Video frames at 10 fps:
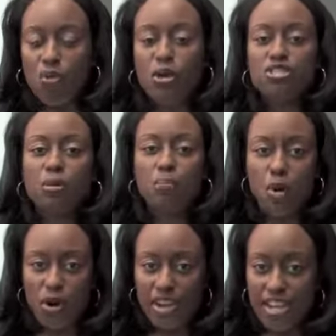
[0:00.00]
We
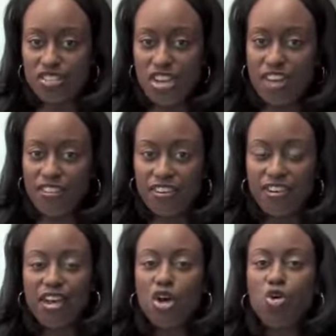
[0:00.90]
support each other,
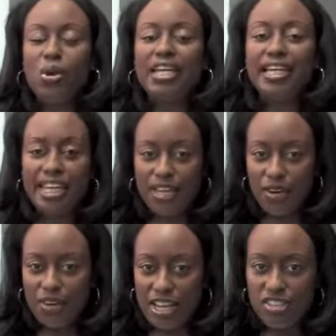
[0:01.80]
we lean
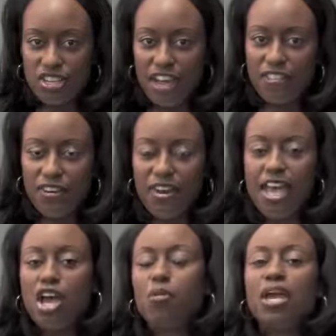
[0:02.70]
on each other,
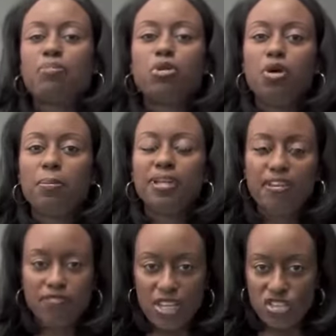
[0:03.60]
and we help to
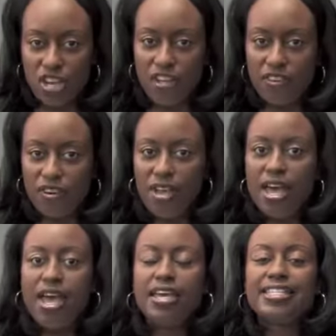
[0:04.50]
uplift each other
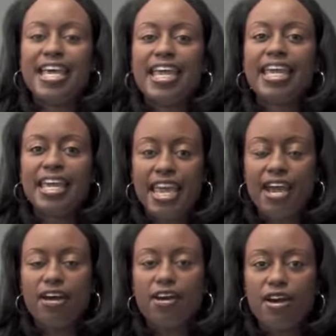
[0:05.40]
in taking
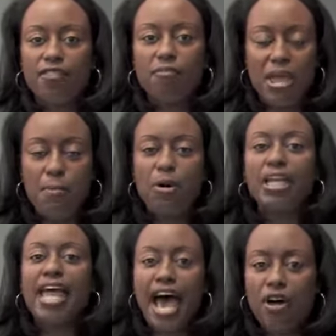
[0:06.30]
care of people
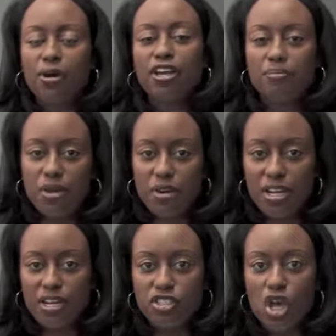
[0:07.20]
in our
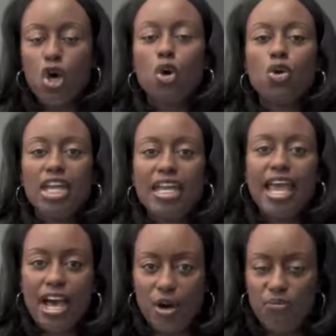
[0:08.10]
communities who need
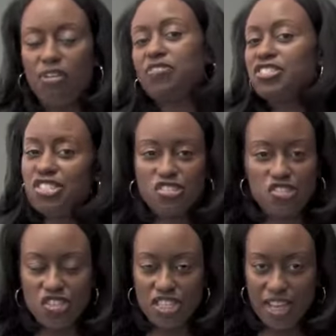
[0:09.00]
help from
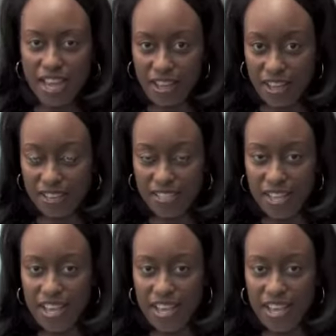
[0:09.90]
physicians just like us.